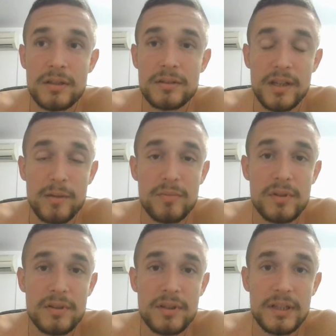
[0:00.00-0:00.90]
the
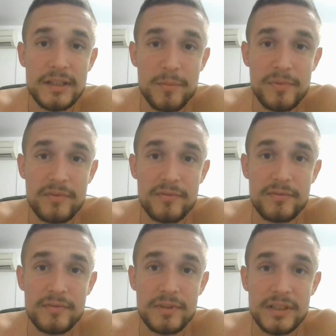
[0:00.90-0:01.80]
number and
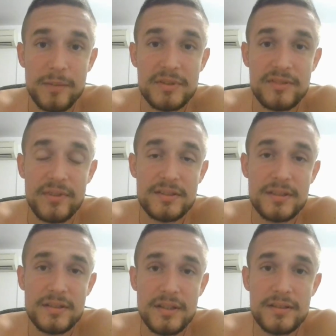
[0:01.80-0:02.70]
types of
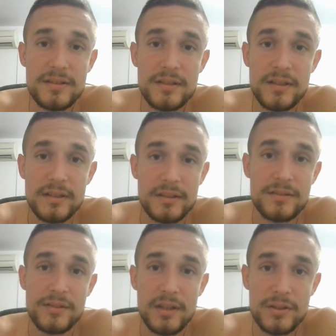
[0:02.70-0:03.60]
exercises in
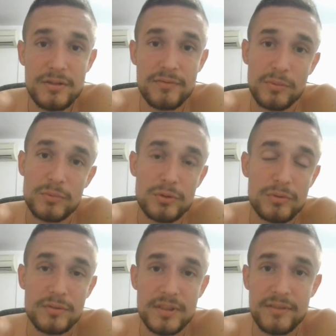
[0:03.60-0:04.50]
this range from
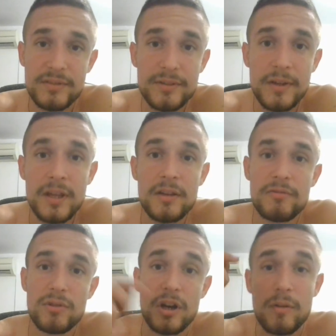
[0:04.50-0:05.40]
2 to 7
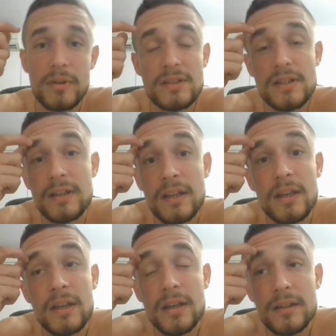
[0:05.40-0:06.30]
for arm wrestling,
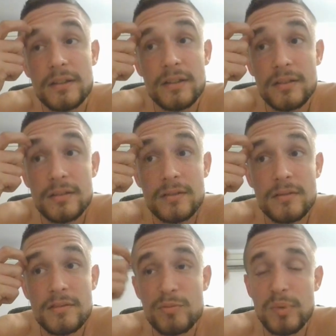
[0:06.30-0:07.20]
and then
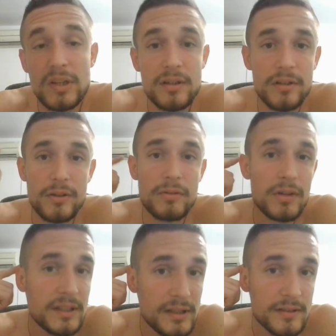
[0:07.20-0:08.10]
sprinkle your
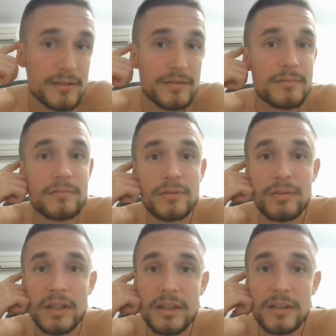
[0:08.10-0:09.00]
own ideas. You
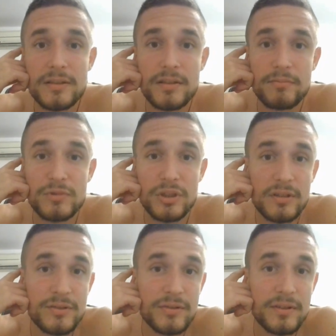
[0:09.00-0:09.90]
can add some
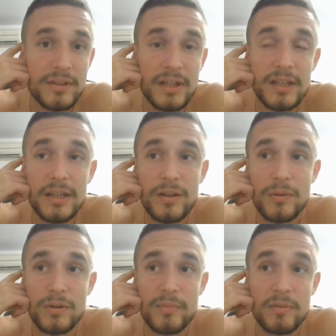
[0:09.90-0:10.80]
general strength training,
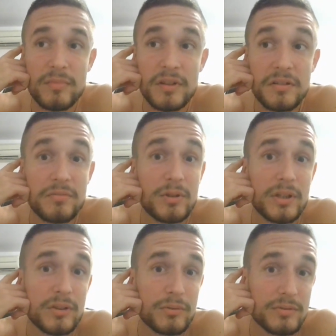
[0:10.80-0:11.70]
or maybe you
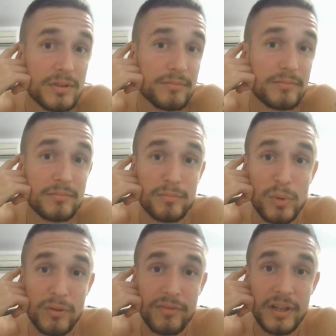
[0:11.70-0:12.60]
can do some
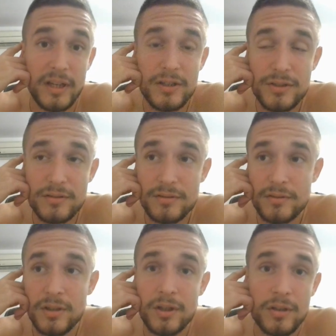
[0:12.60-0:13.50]
more variations
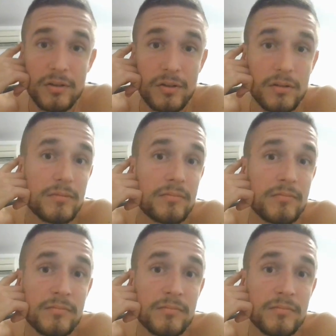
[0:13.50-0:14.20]
on